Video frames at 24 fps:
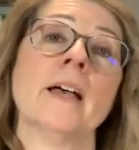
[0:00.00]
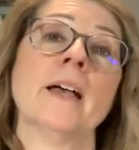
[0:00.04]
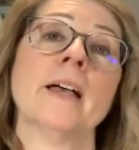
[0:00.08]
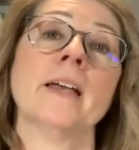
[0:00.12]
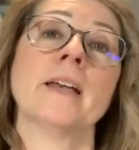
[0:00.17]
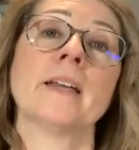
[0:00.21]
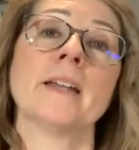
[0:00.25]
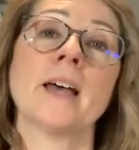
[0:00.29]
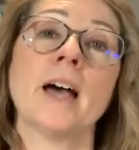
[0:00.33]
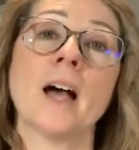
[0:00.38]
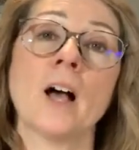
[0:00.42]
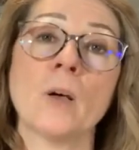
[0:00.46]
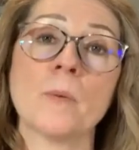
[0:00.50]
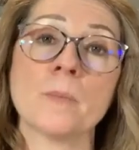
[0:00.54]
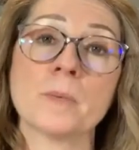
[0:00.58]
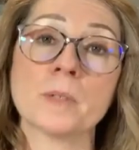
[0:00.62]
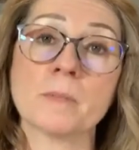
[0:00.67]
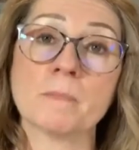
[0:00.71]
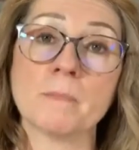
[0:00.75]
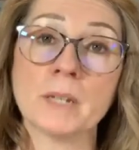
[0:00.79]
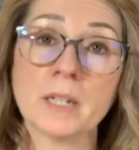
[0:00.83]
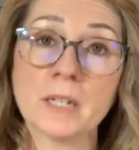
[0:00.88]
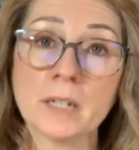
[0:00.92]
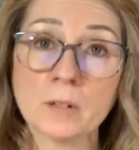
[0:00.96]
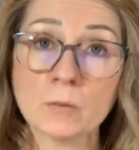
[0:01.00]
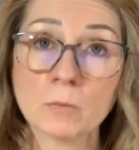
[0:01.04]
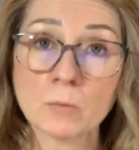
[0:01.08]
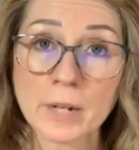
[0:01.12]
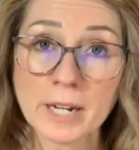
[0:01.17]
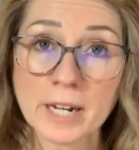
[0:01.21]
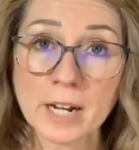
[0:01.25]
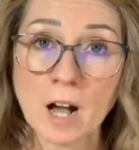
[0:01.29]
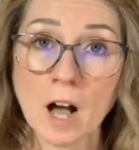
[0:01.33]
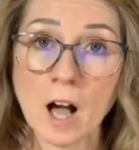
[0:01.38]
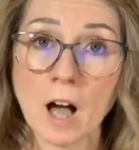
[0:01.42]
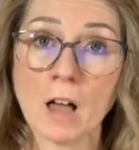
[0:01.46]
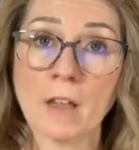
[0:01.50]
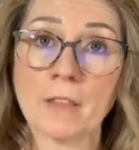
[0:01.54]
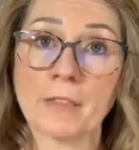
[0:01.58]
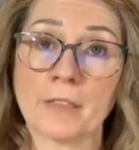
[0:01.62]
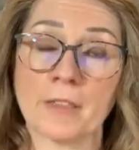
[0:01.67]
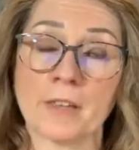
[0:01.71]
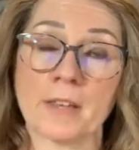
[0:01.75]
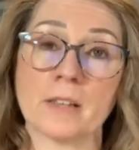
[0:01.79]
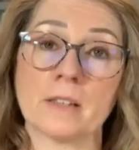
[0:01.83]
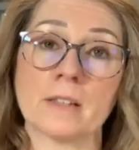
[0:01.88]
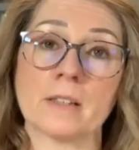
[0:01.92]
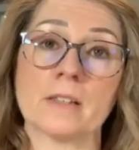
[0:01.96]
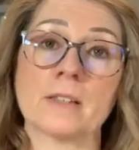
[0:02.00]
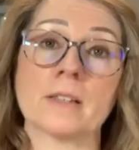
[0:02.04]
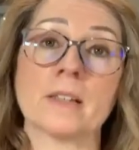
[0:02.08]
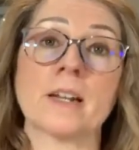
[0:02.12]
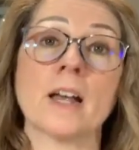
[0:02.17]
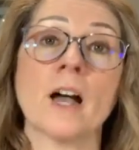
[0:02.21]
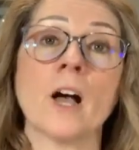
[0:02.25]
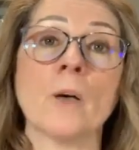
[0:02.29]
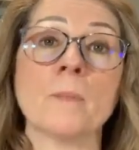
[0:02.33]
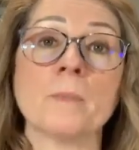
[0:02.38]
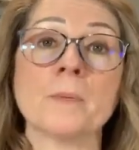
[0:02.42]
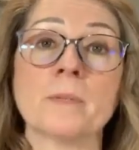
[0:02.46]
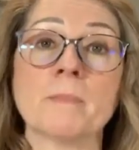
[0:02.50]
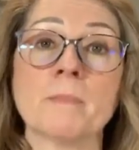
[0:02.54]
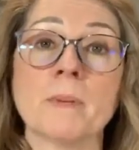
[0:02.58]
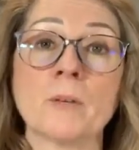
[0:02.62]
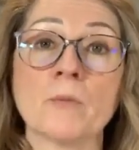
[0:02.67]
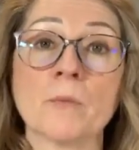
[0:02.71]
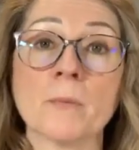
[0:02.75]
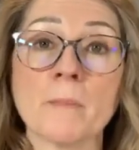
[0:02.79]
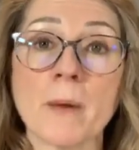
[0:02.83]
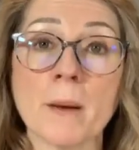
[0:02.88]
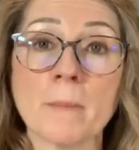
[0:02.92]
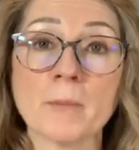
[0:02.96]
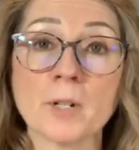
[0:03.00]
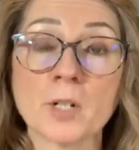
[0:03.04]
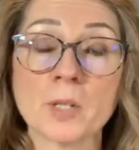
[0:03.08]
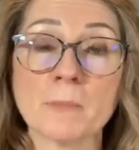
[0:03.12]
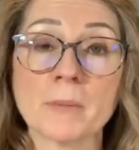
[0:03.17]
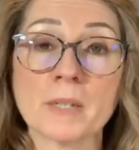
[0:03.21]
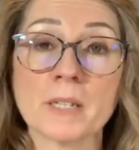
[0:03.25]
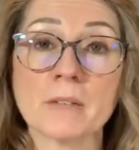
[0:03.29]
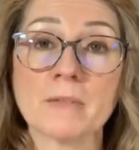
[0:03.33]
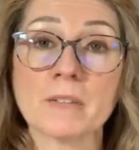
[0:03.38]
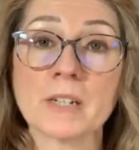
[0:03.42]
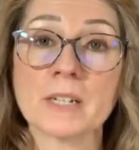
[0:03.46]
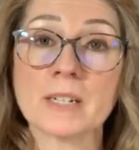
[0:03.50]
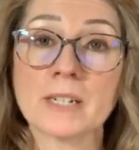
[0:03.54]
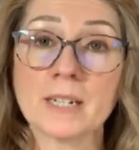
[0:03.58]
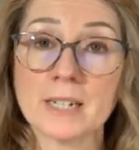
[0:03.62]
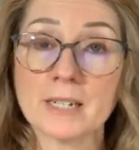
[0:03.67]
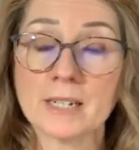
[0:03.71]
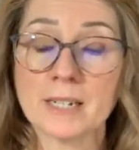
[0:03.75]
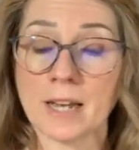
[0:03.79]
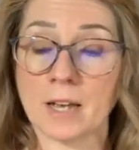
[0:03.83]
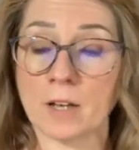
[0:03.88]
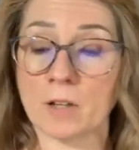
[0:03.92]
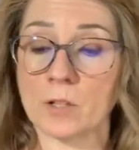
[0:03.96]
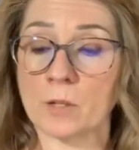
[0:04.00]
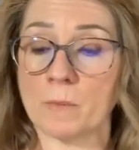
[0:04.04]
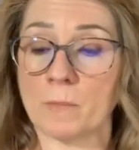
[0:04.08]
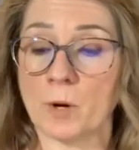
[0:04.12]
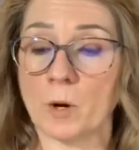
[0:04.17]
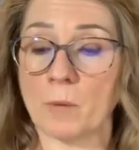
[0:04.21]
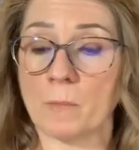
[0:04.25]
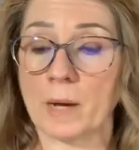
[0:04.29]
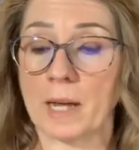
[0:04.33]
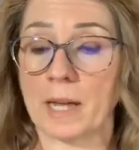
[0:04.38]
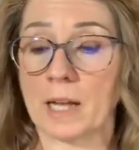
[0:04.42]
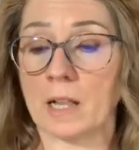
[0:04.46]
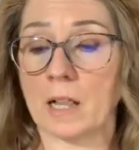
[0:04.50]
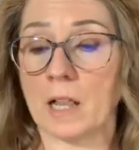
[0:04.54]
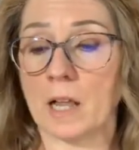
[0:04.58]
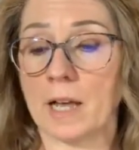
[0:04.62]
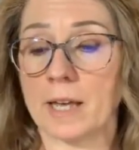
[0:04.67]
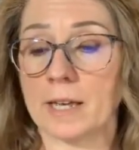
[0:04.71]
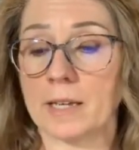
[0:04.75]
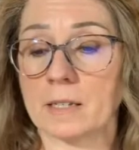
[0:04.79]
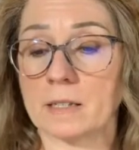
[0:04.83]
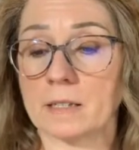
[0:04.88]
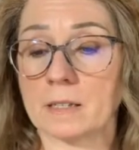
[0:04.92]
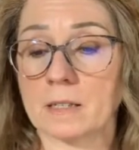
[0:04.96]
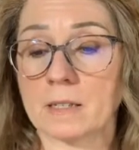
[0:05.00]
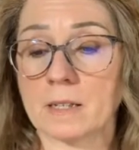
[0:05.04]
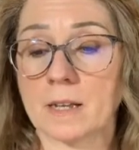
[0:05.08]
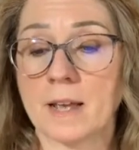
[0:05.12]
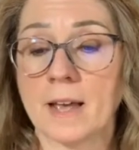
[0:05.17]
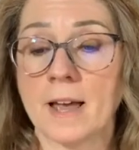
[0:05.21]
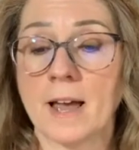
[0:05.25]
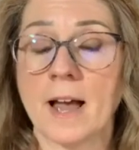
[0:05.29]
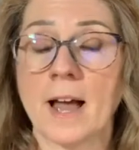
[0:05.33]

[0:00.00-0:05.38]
It helps me recall things. It helps me remember specific details about my clients.